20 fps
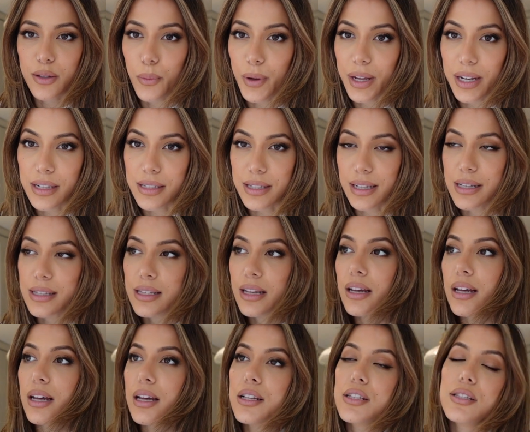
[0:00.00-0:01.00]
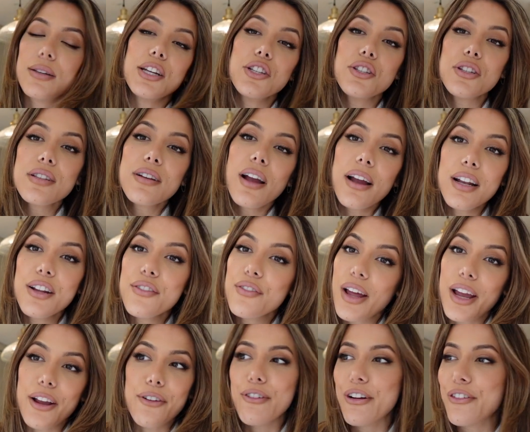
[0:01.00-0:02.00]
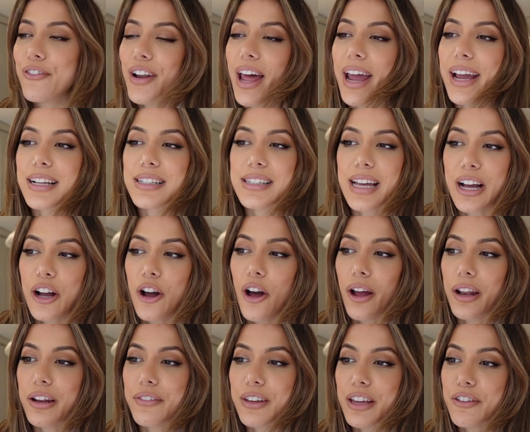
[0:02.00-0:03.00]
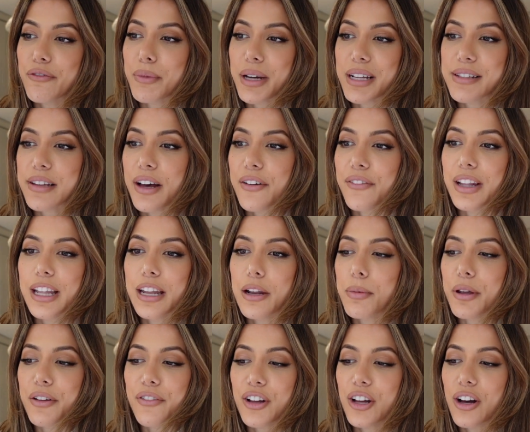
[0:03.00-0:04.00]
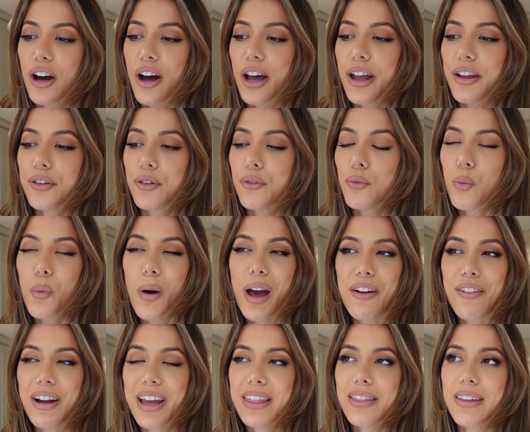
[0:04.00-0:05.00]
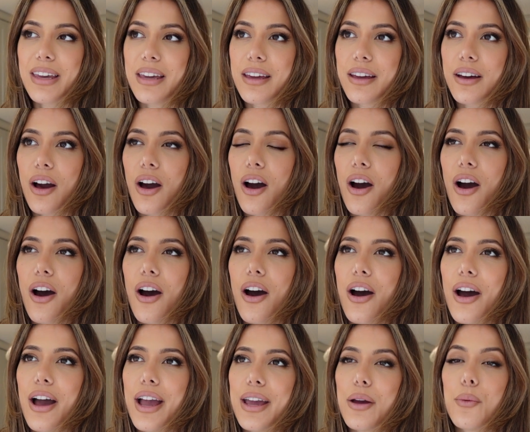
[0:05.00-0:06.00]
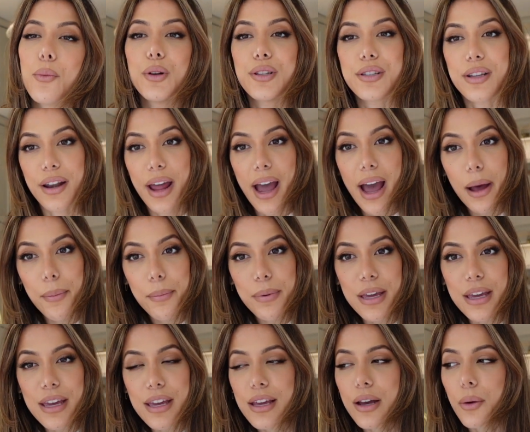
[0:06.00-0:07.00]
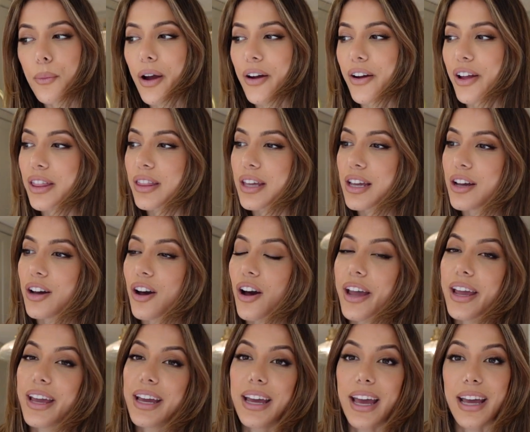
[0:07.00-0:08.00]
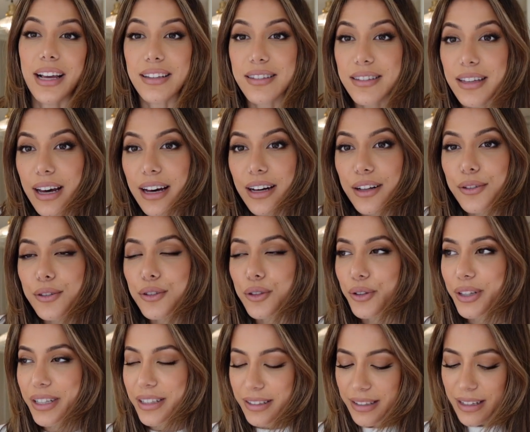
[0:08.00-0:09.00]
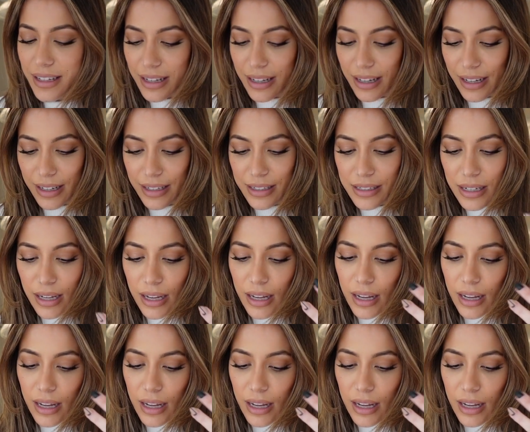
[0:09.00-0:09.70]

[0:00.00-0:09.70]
and weaknesses. So I just kind of like reflect and kind of give myself a little bit of a guide of where I think I was unhappy, where I think I excelled or exceeded.